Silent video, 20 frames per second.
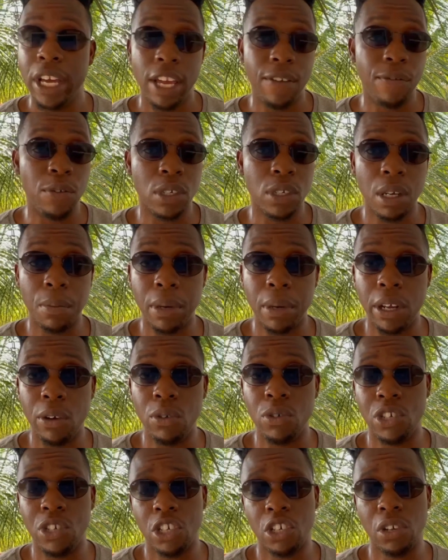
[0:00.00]
if you're somebody
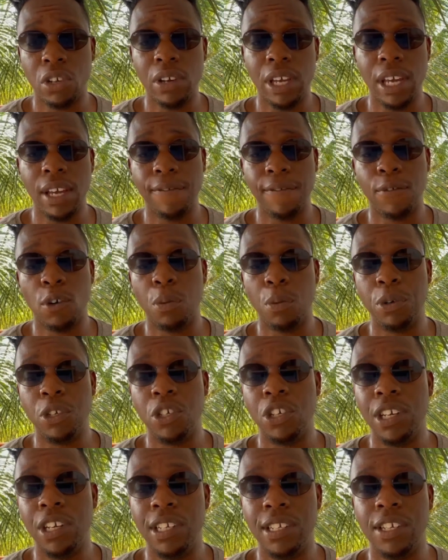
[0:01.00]
who's just looking for
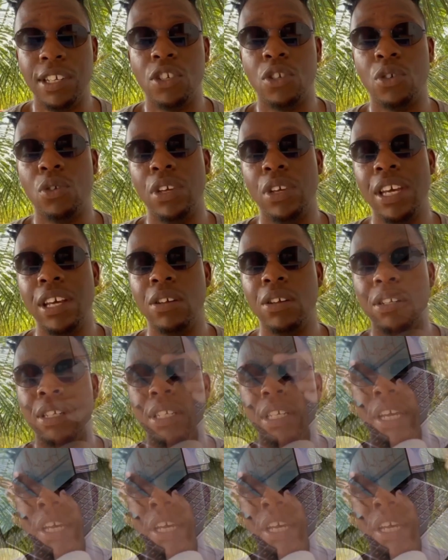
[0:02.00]
opportunities to yield